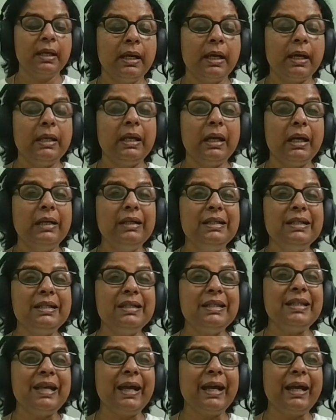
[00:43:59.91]
and
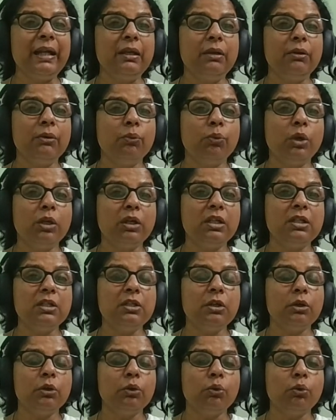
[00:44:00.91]
understand what is
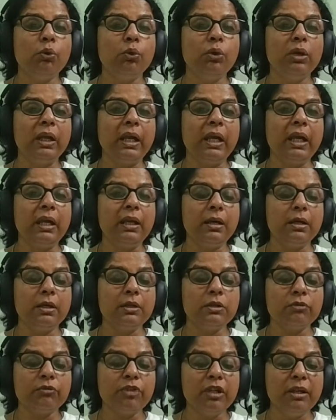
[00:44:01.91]
your own areas
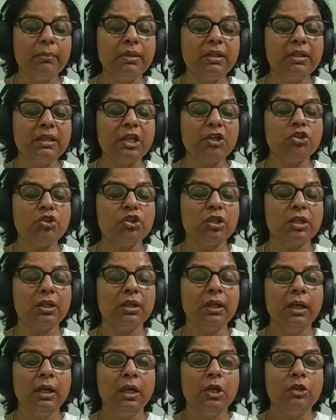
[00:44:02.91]
of limitation
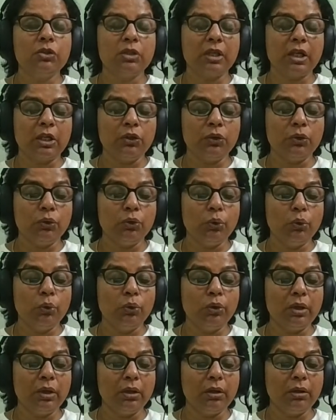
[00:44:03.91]
so that you
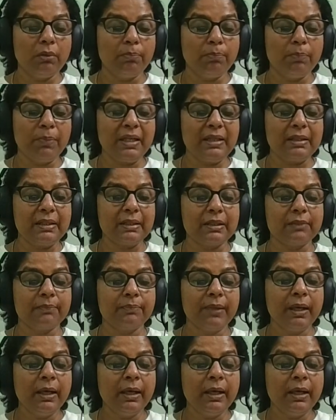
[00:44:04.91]
don't repeat it